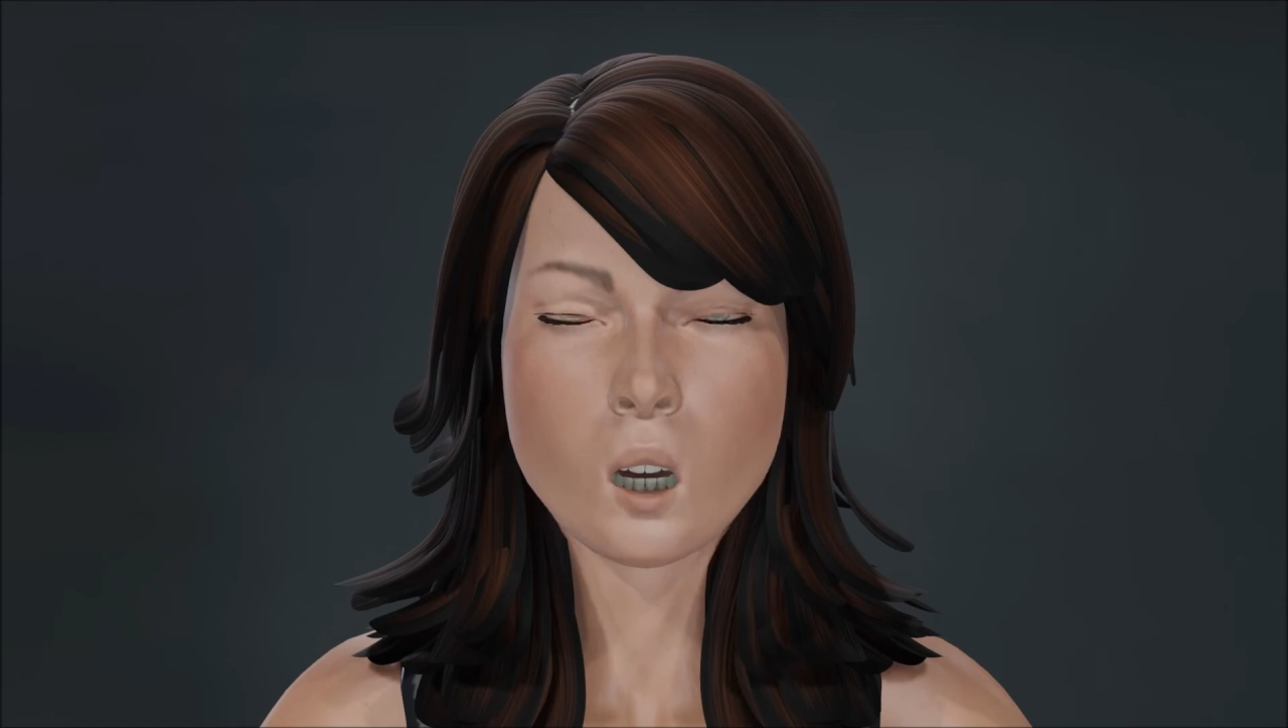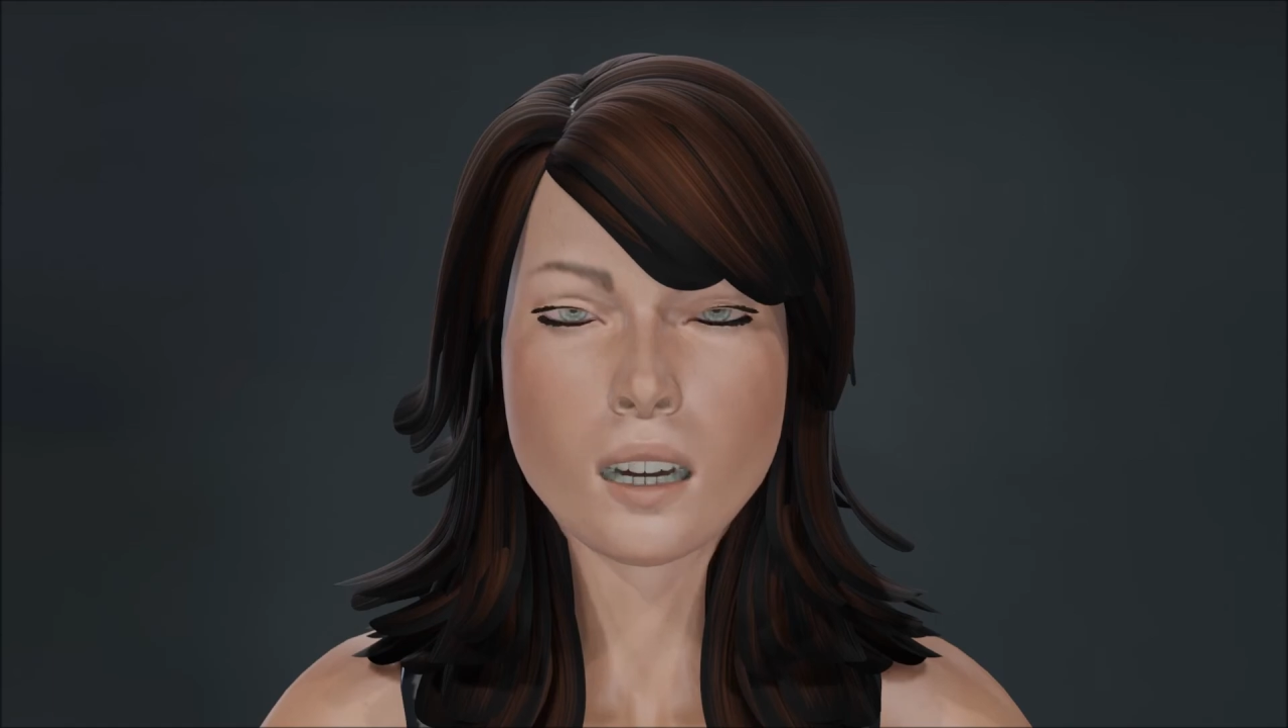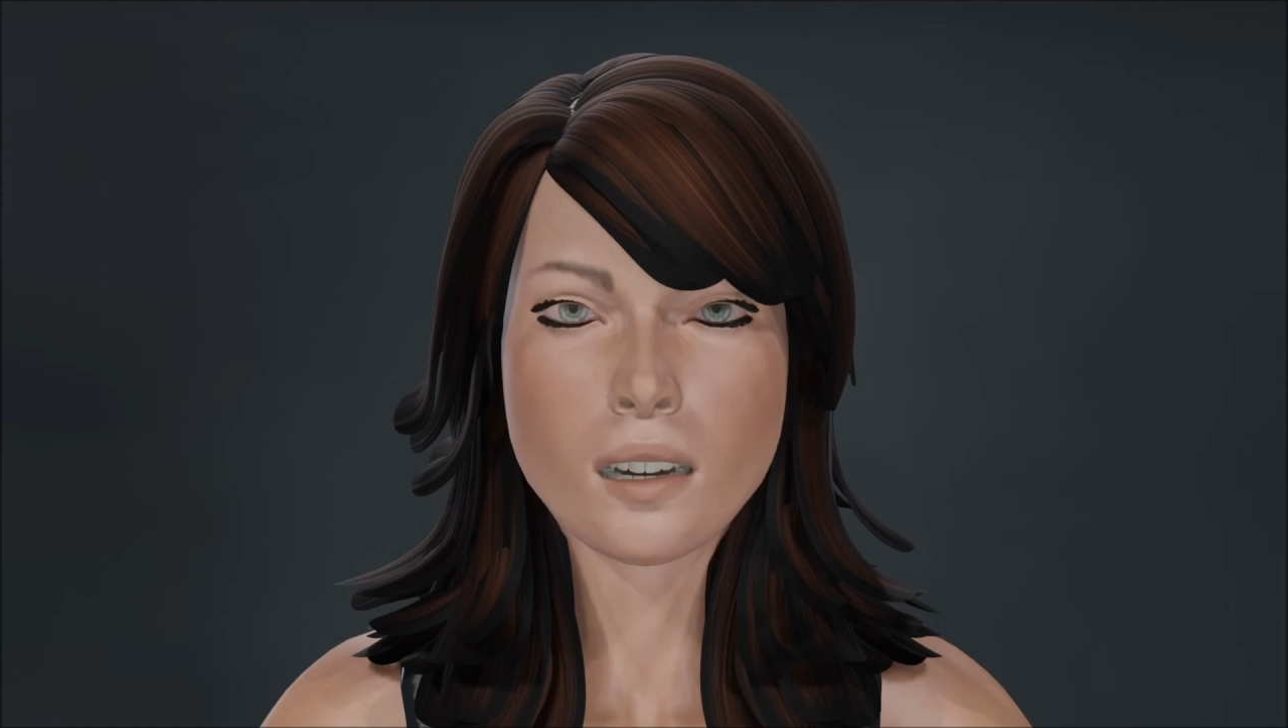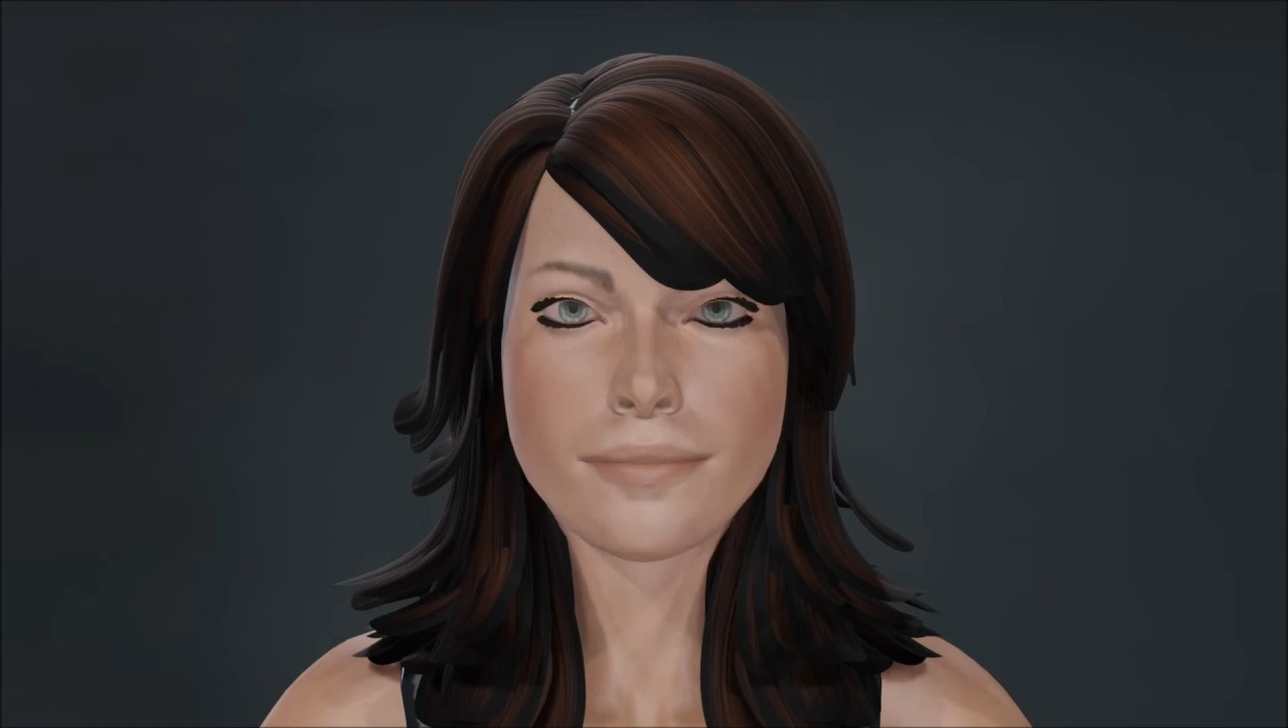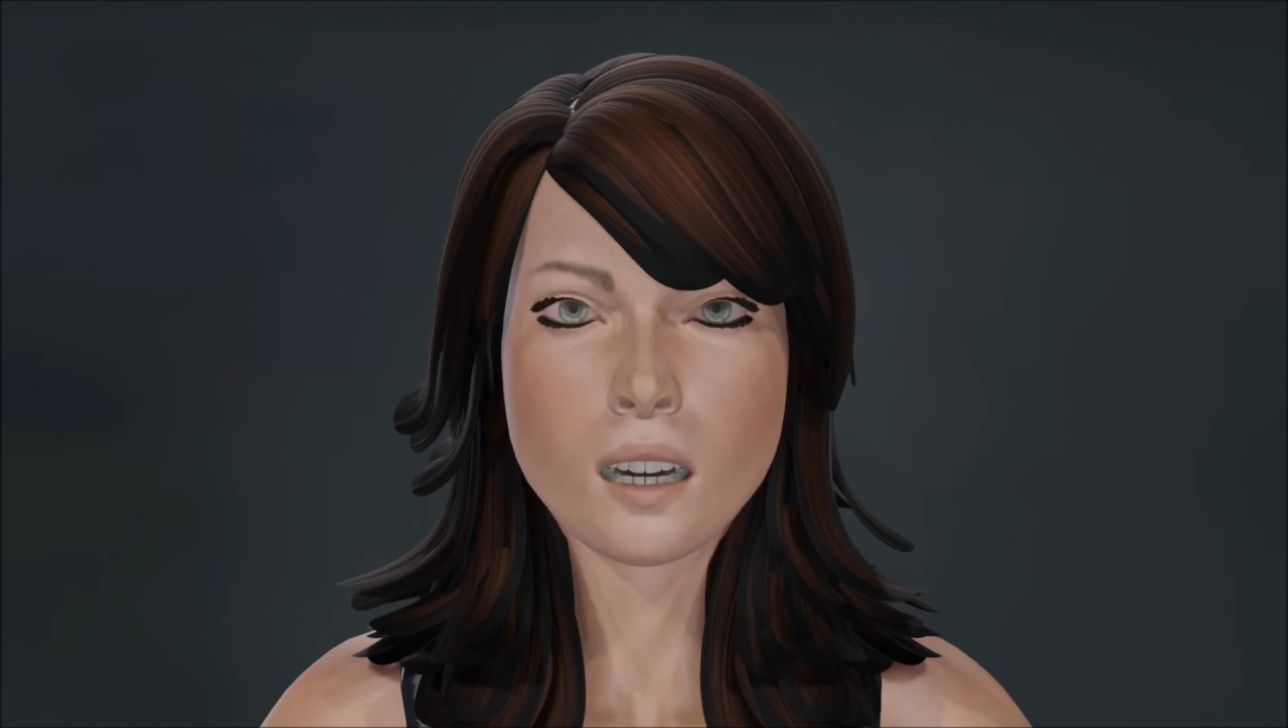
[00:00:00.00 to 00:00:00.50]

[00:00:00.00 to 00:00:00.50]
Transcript: to these